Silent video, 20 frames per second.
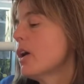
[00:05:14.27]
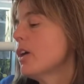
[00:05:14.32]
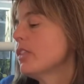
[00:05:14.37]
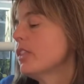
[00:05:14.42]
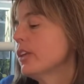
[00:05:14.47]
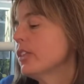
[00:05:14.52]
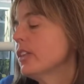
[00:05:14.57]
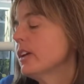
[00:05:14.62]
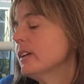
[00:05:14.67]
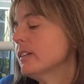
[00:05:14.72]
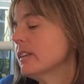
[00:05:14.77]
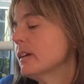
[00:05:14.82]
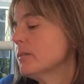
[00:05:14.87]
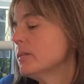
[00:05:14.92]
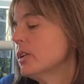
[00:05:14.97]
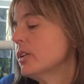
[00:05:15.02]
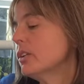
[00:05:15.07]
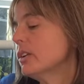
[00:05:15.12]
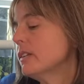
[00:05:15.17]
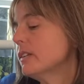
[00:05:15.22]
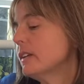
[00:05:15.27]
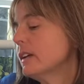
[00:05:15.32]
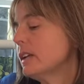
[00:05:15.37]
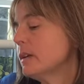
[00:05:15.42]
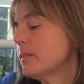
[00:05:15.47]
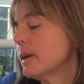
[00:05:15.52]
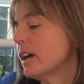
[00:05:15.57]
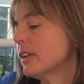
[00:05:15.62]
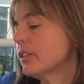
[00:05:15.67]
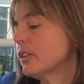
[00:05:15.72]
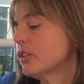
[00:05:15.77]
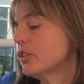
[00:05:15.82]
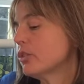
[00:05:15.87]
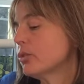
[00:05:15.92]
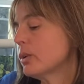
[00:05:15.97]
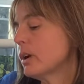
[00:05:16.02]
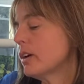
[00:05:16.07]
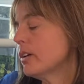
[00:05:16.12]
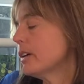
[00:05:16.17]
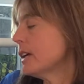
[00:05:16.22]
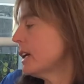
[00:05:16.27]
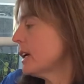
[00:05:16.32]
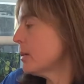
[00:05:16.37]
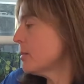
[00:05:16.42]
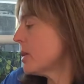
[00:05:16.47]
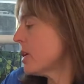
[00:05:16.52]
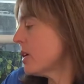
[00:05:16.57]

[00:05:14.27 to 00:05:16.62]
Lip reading: The things I'm noticing about the terrarium